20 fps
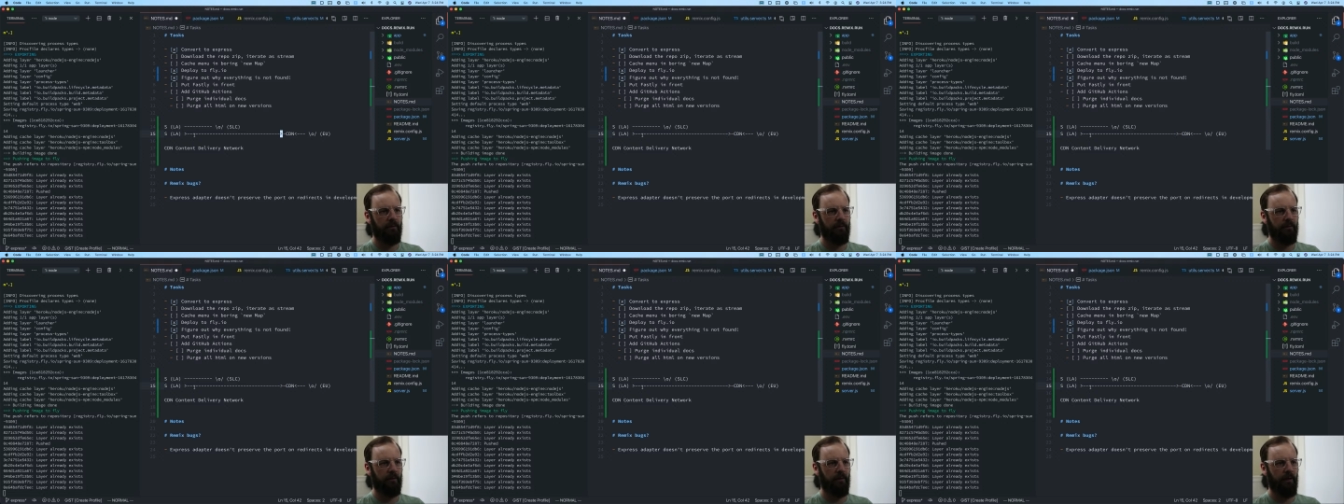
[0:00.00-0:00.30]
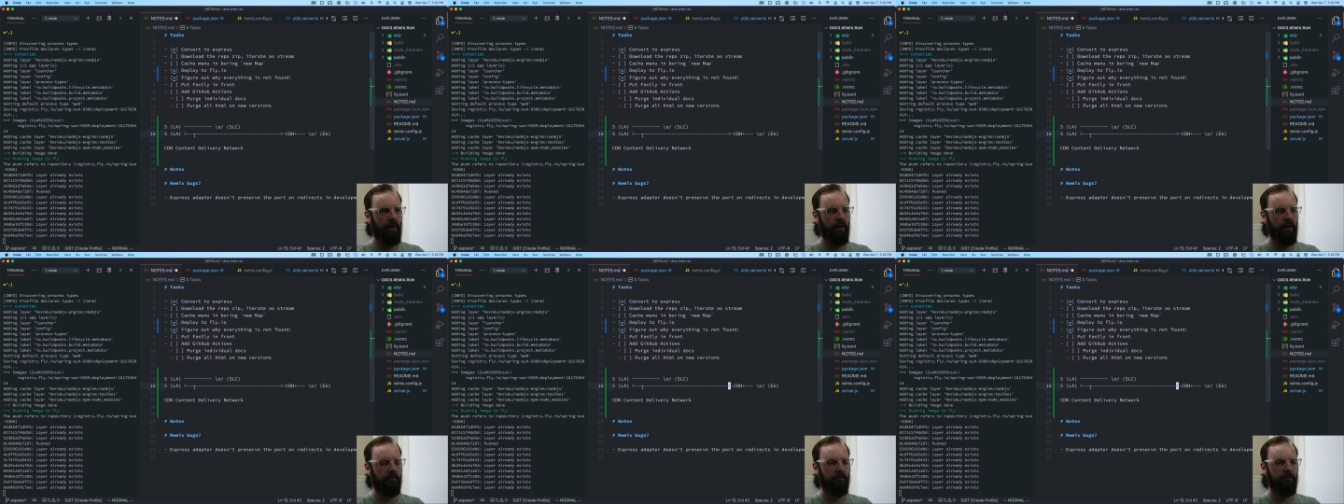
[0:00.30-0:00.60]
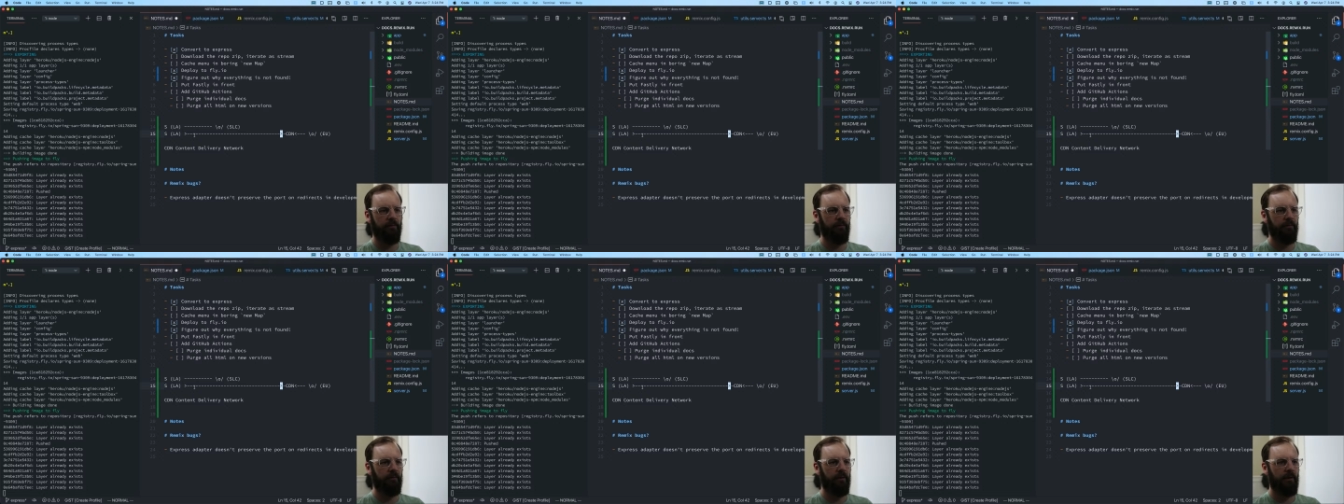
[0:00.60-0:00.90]

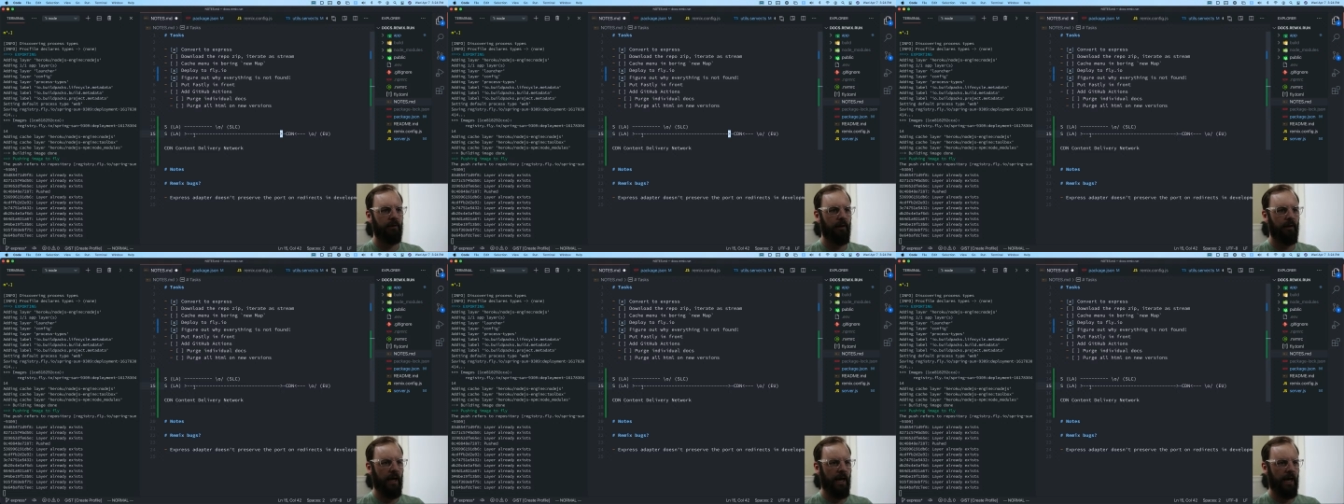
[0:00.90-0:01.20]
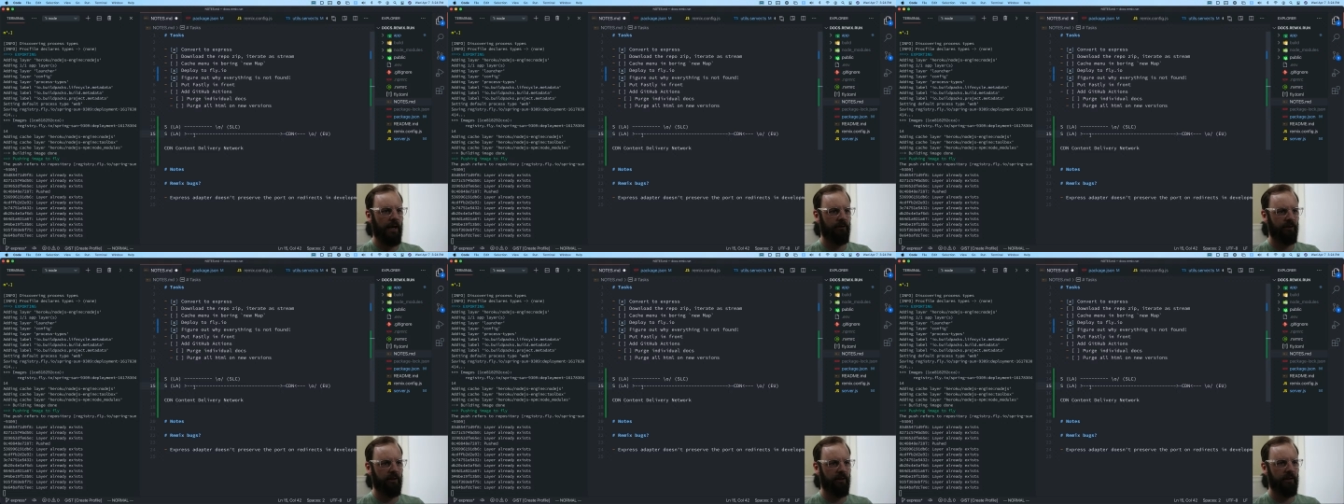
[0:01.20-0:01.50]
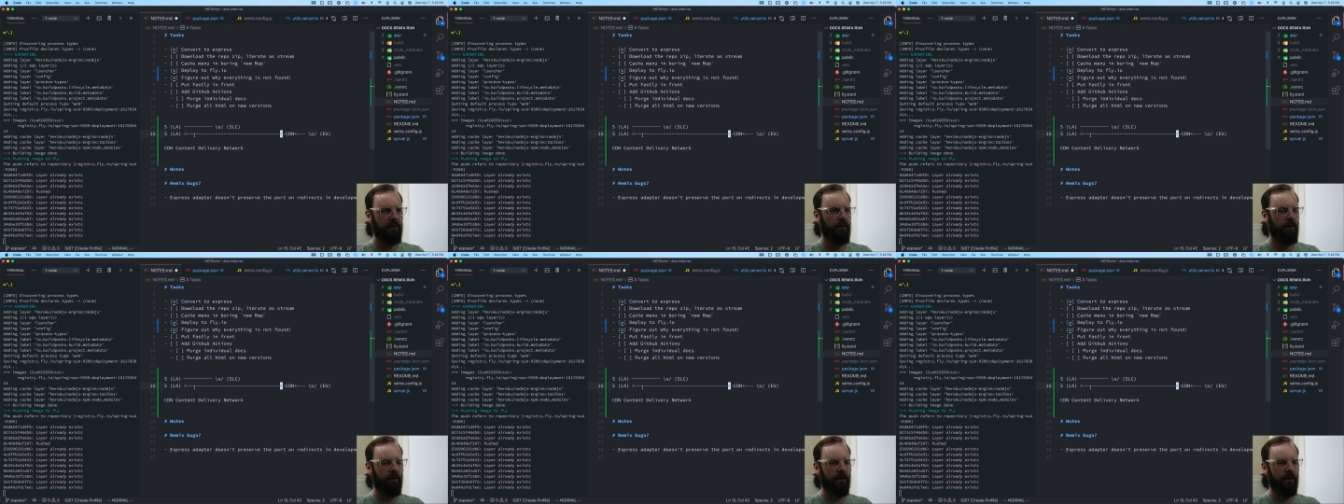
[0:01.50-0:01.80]
live
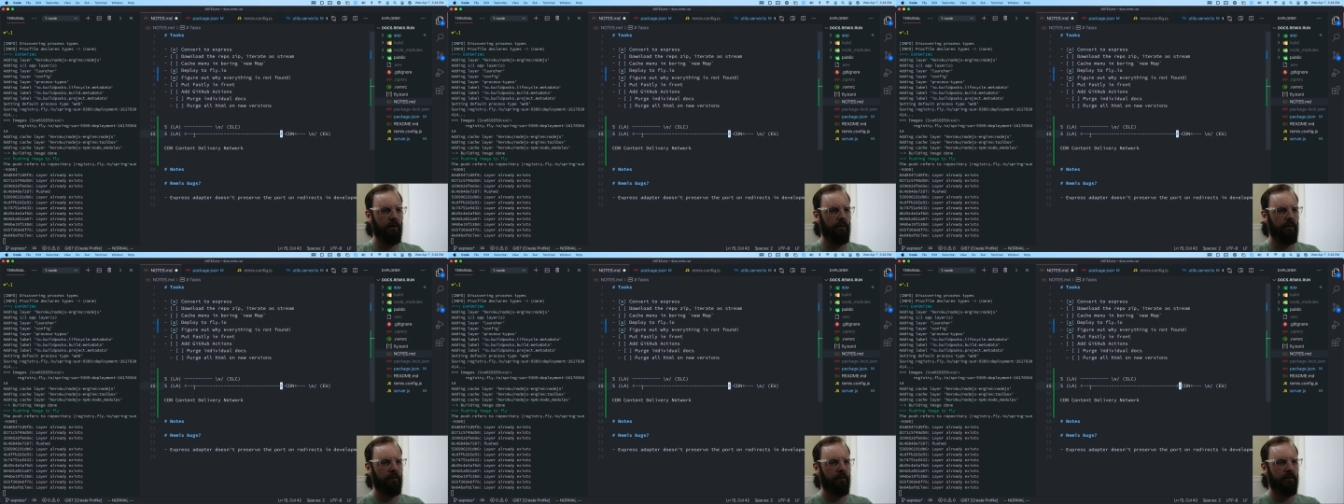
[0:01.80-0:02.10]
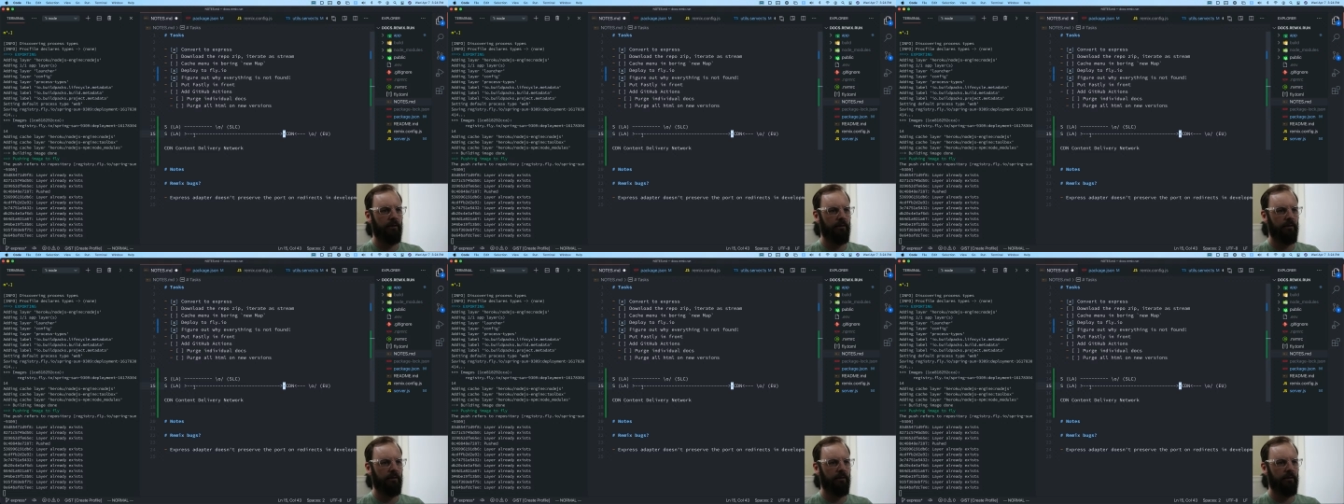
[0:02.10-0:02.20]
ASCII art